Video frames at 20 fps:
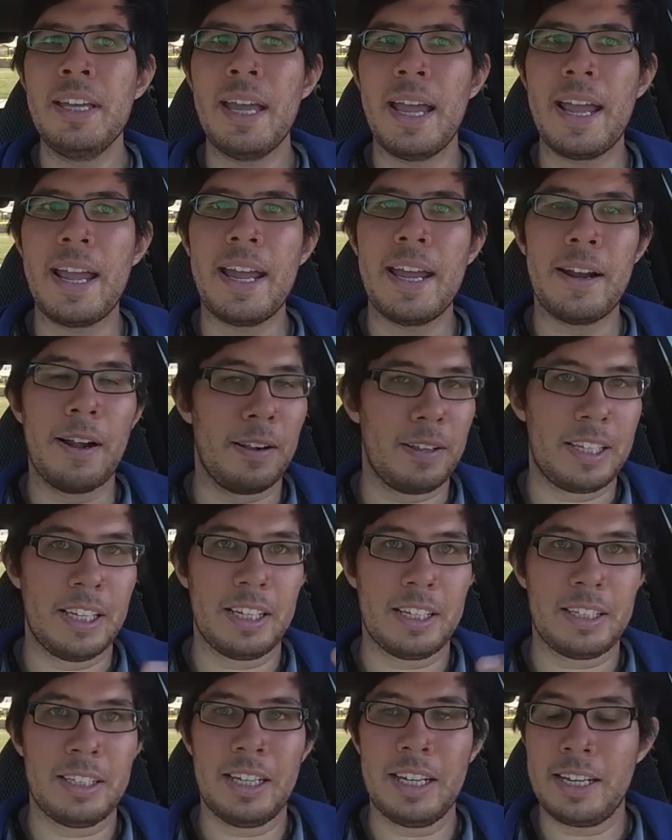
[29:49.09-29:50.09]
And I'll get
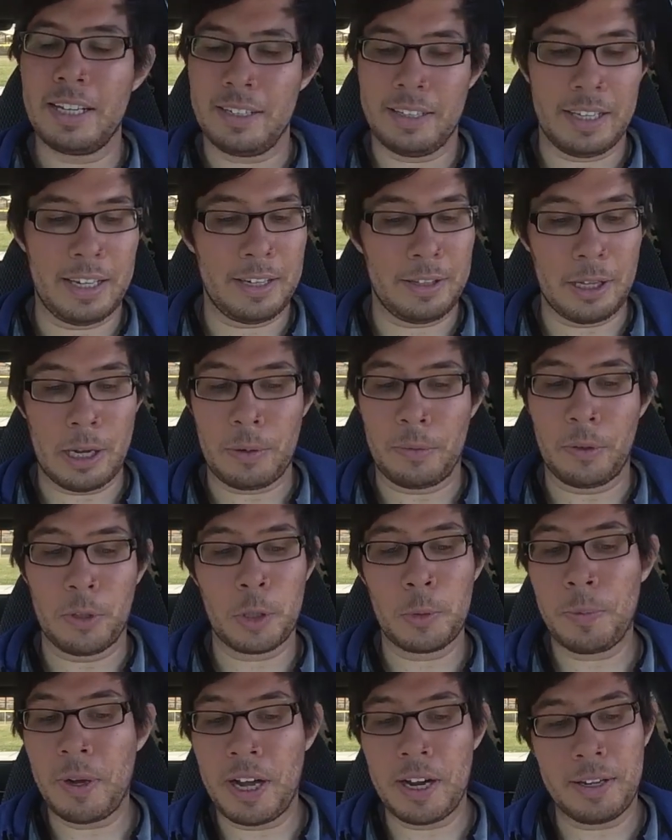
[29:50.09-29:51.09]
a client like that will
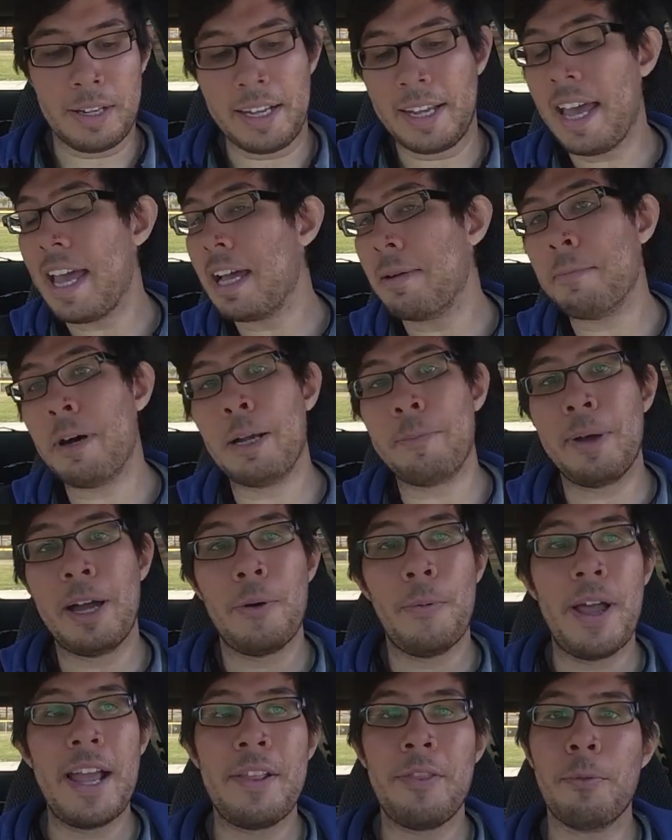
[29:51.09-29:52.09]
respond like, hey, I'm on my
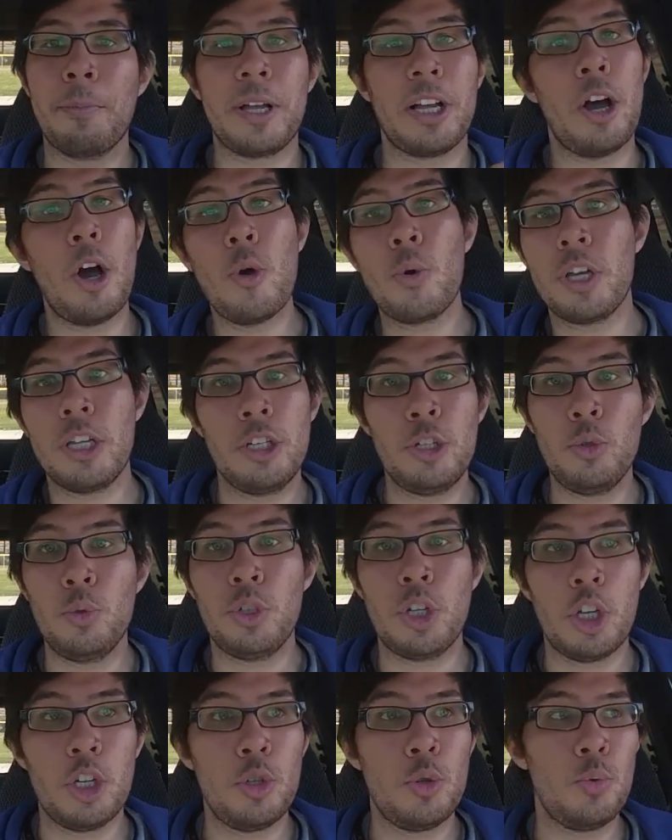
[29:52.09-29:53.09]
way, and they'll be like, oh, can you
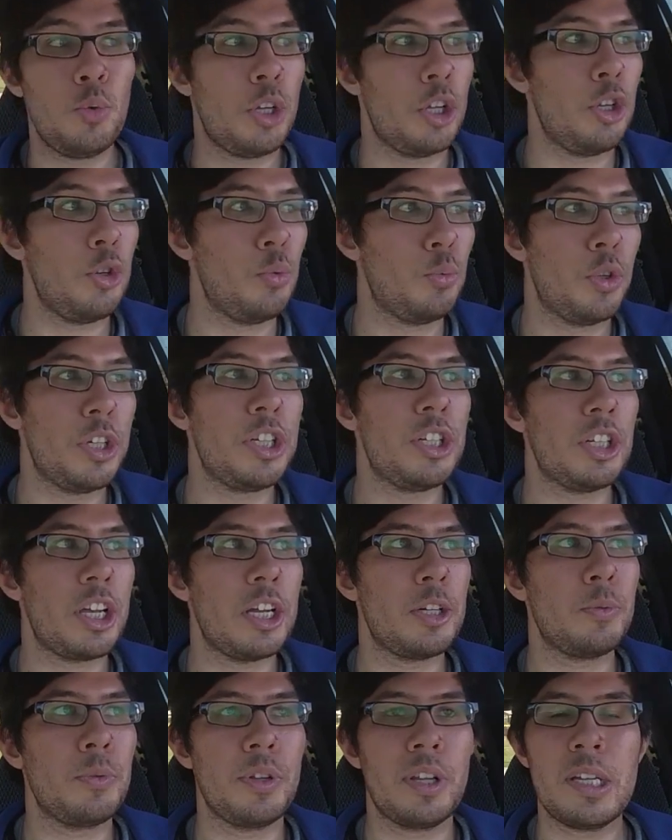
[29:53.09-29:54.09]

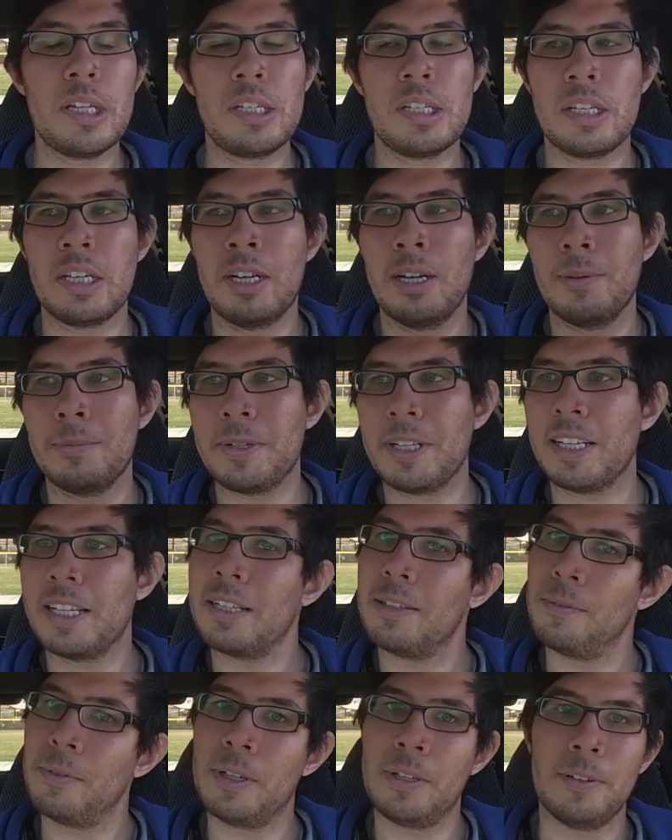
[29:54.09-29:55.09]
reschedule this? And I'll be
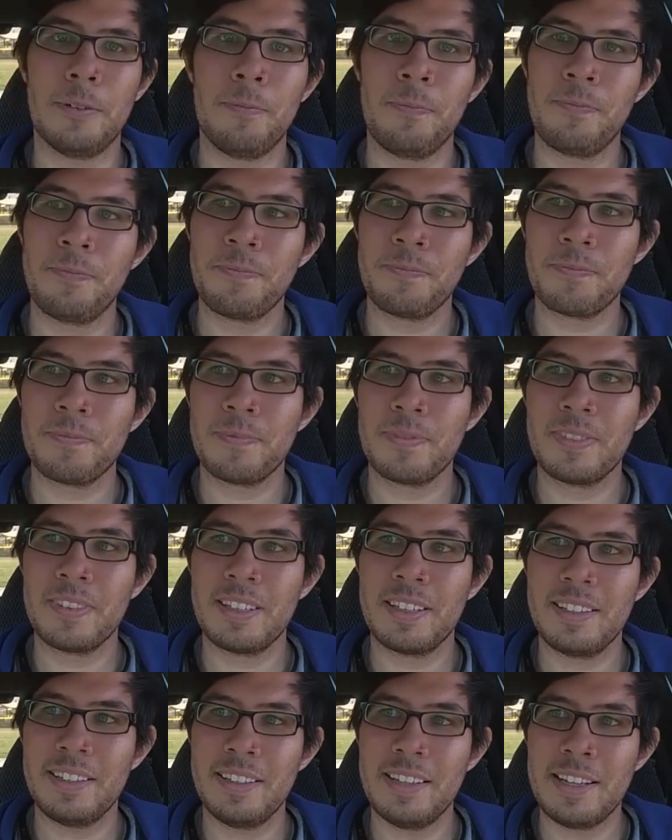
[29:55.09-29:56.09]
like, well,
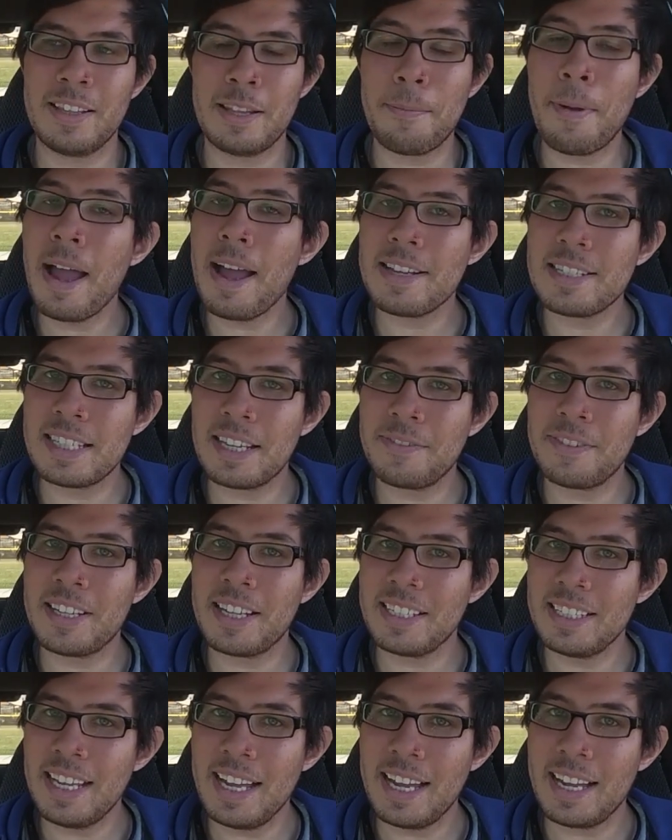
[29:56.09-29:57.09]
in the past I've
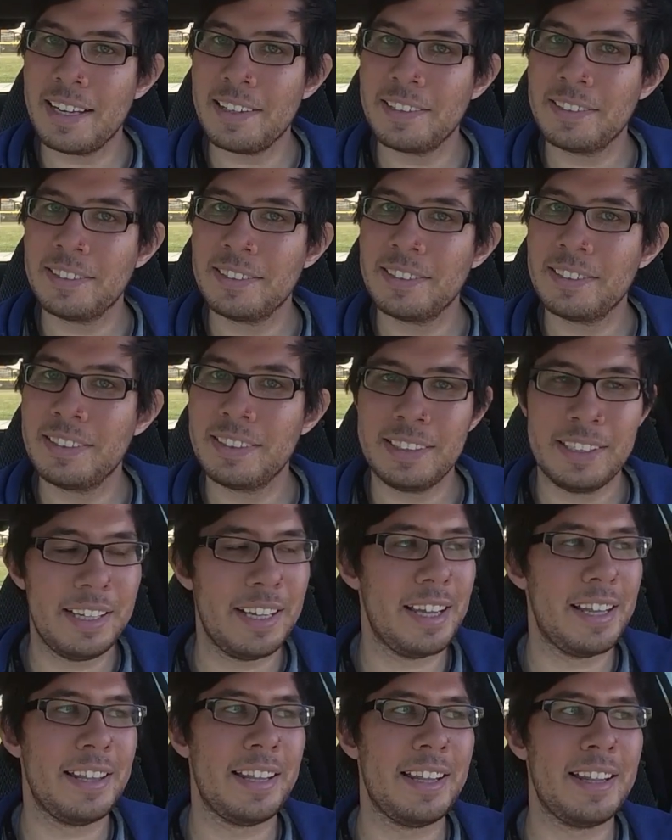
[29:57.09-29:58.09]
said yeah,
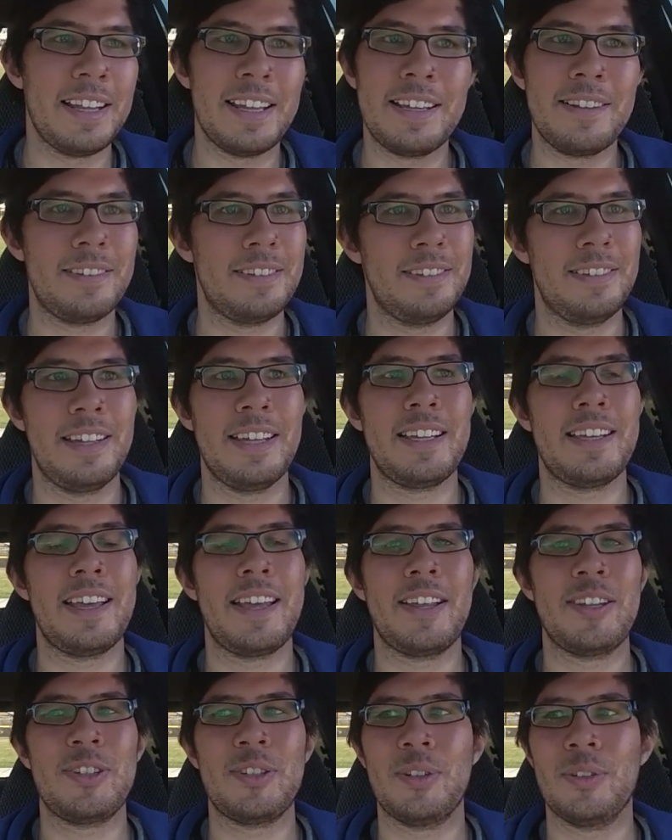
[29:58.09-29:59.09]
and then they
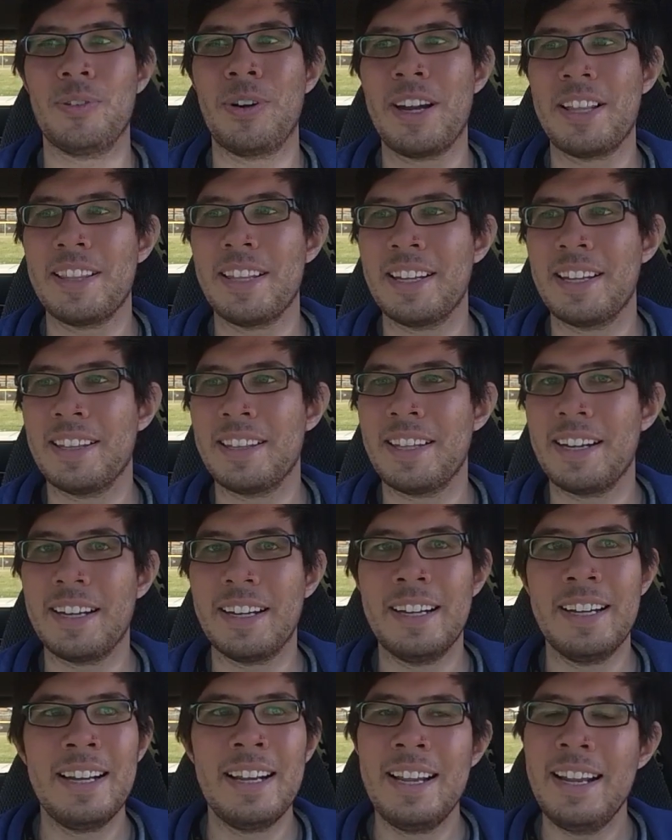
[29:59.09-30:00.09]
cancel right then and
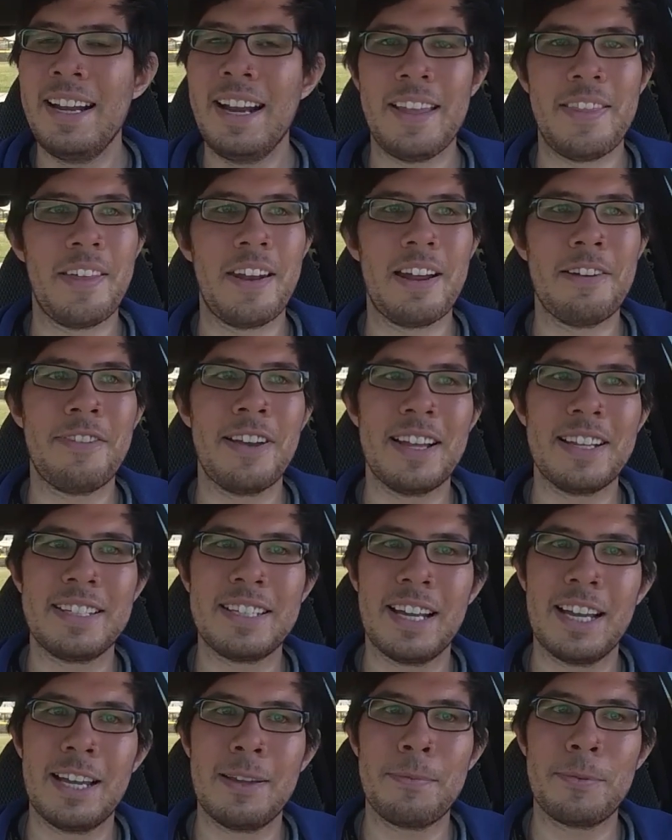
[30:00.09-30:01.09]
there. And then I've had
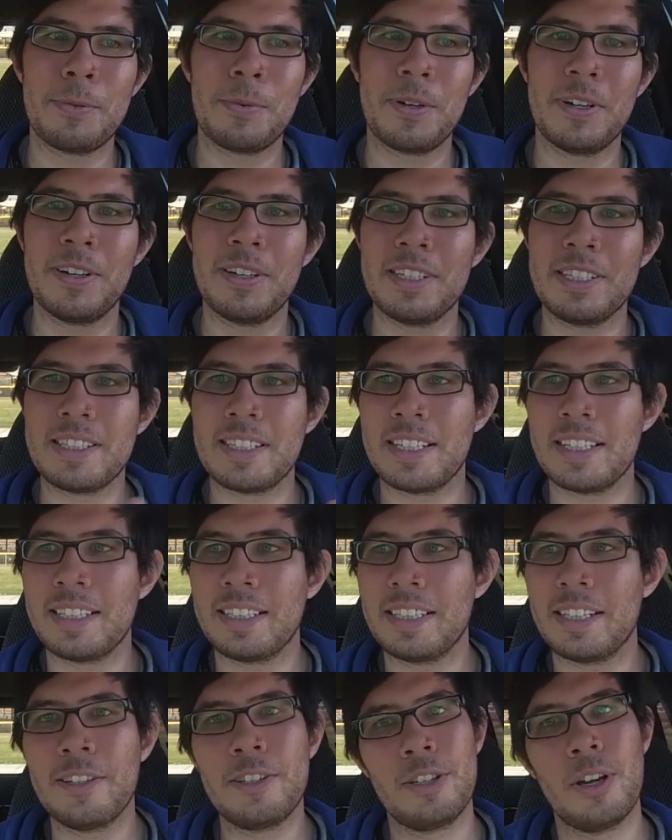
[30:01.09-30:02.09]
times where it's
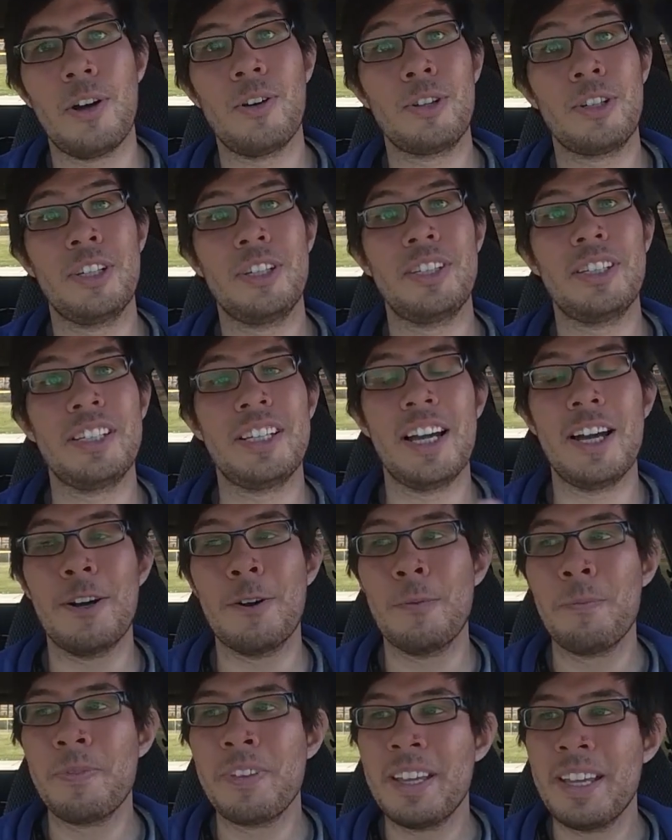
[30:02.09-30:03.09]
like it's all good to
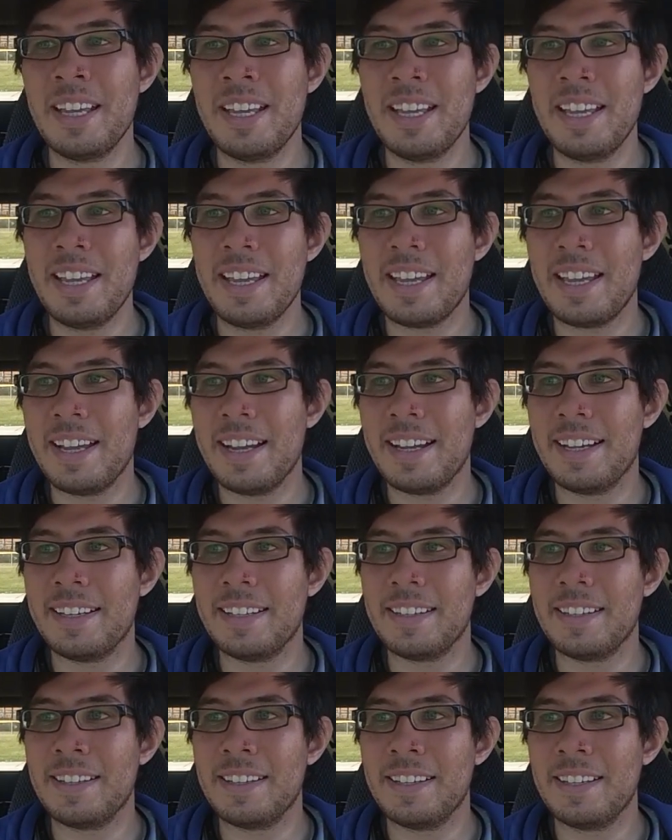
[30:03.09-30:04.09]
go,
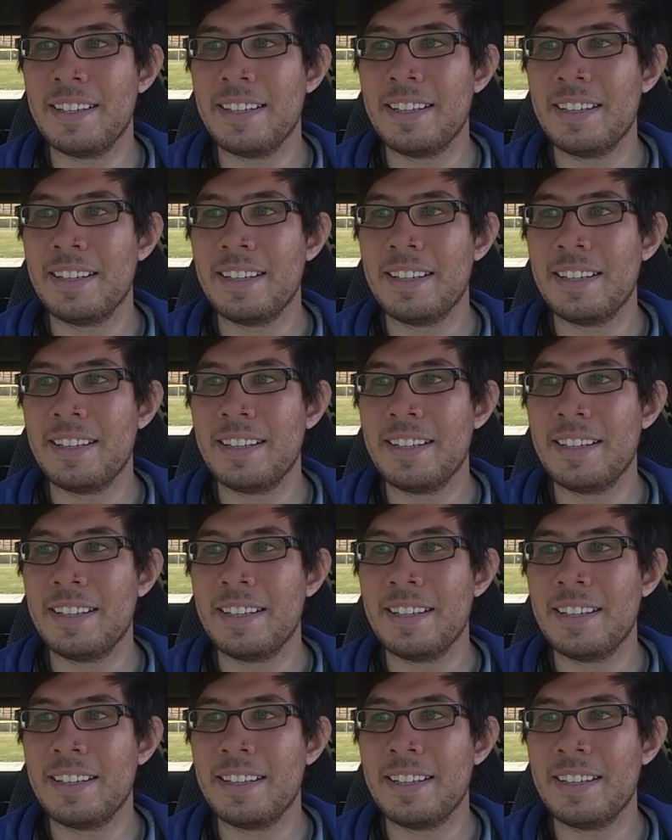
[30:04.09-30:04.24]
and